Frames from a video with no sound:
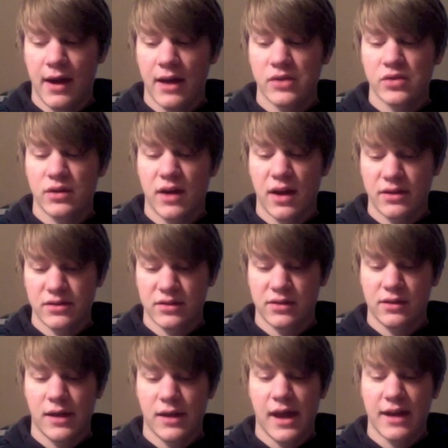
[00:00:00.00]

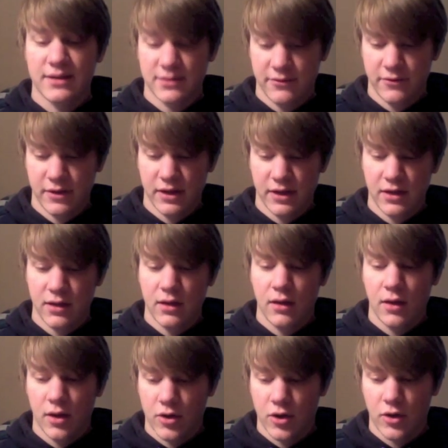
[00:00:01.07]
hydrological activity
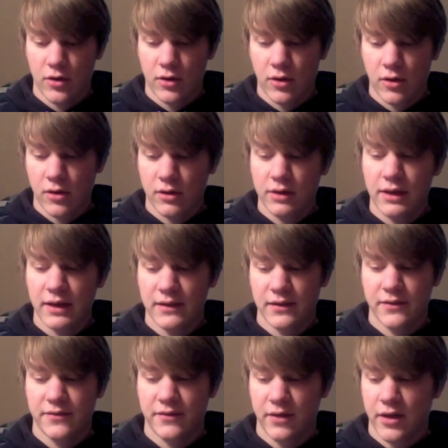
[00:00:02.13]
occurred early in the
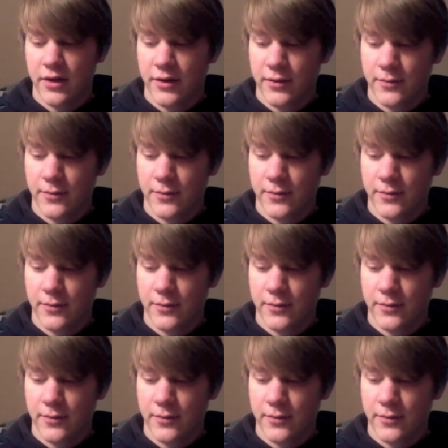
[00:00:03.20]
flood.